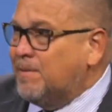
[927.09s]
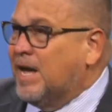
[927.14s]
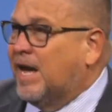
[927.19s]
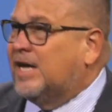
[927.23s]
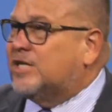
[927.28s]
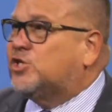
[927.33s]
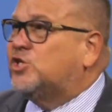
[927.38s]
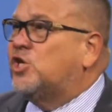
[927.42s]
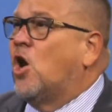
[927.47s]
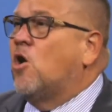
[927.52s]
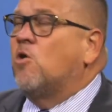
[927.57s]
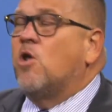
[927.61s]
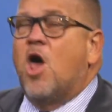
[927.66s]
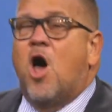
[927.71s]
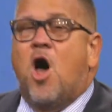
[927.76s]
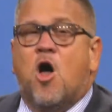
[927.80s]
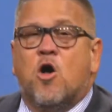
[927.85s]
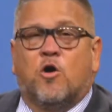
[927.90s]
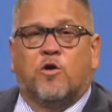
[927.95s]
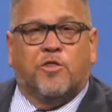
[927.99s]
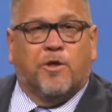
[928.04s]
He's no
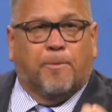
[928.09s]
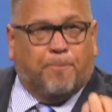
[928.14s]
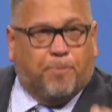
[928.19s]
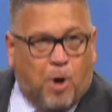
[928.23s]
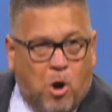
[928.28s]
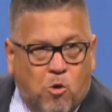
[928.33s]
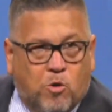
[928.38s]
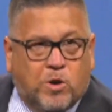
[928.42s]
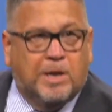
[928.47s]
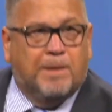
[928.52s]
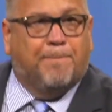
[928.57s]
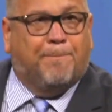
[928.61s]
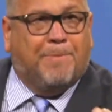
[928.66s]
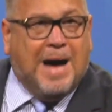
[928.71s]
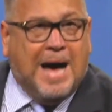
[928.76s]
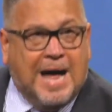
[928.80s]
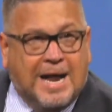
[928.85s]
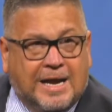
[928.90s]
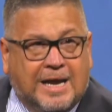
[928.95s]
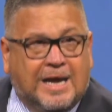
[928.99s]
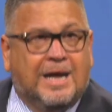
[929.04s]
longer the broken
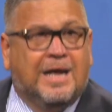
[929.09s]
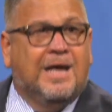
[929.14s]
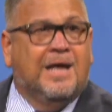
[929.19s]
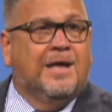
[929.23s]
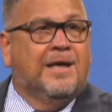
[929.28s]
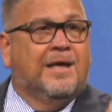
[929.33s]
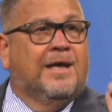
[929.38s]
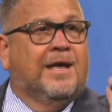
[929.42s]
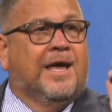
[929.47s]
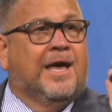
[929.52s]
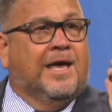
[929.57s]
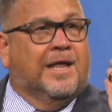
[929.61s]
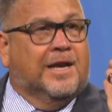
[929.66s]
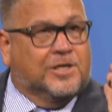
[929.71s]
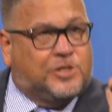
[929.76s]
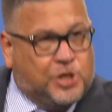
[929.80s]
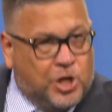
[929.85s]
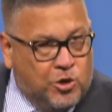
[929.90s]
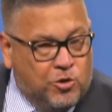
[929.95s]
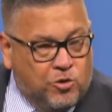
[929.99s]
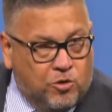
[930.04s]
body in a
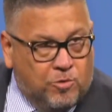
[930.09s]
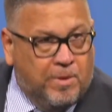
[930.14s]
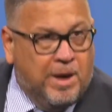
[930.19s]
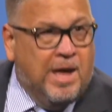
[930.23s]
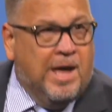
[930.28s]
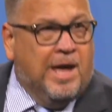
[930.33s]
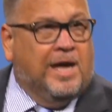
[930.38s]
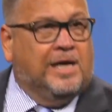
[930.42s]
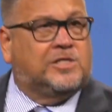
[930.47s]
tomb.